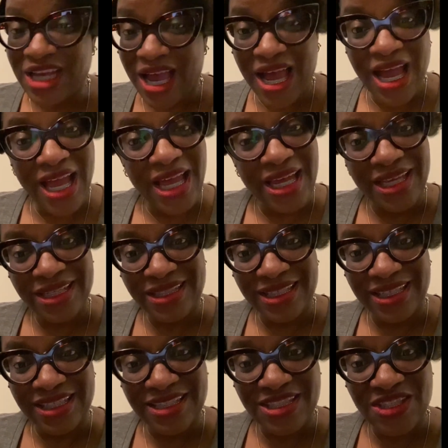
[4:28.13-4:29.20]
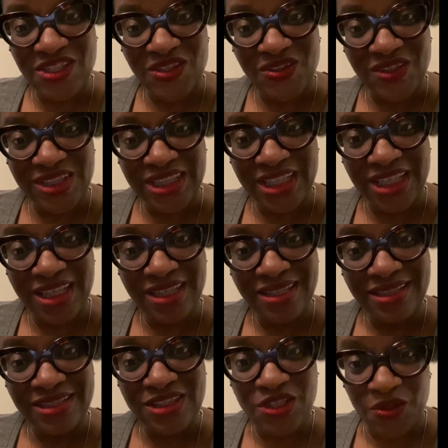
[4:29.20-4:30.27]
I think is totally,
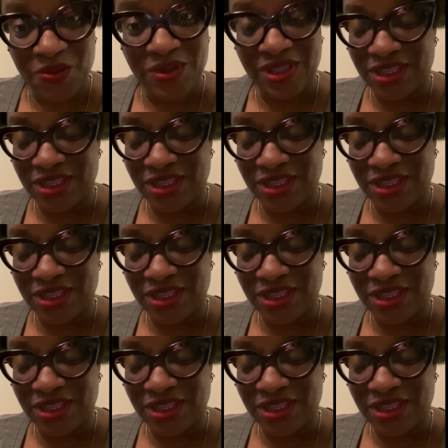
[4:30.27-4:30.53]
totally